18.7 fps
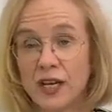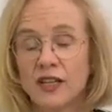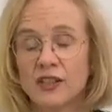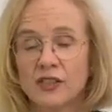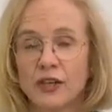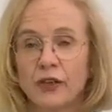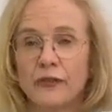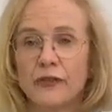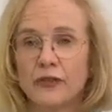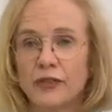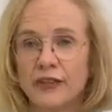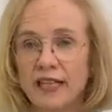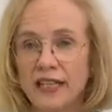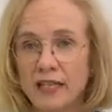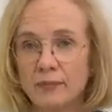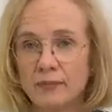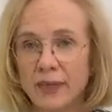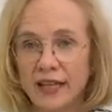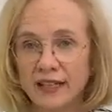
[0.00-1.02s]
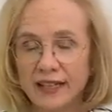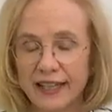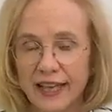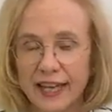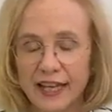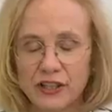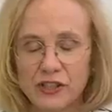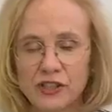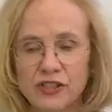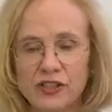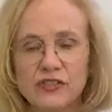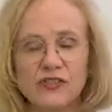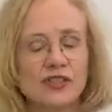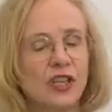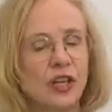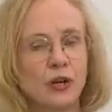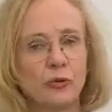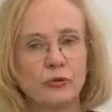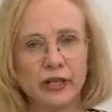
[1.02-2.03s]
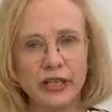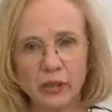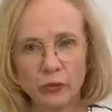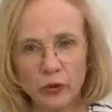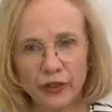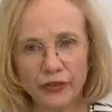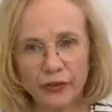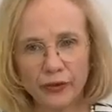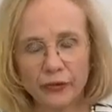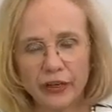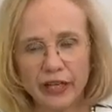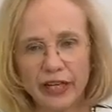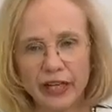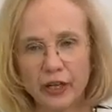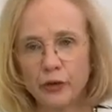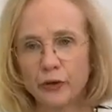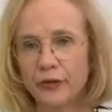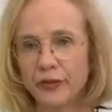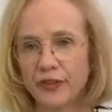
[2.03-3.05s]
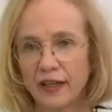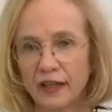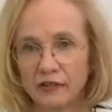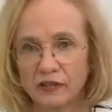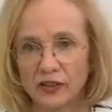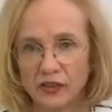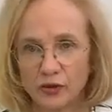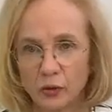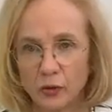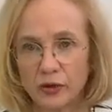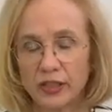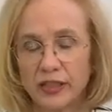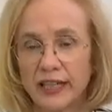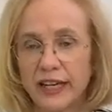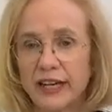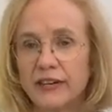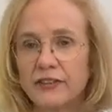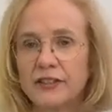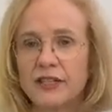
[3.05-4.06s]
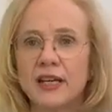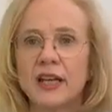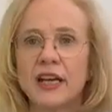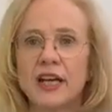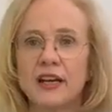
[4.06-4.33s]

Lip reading: So if you need medications, ring 13 Health, they'll sort it out.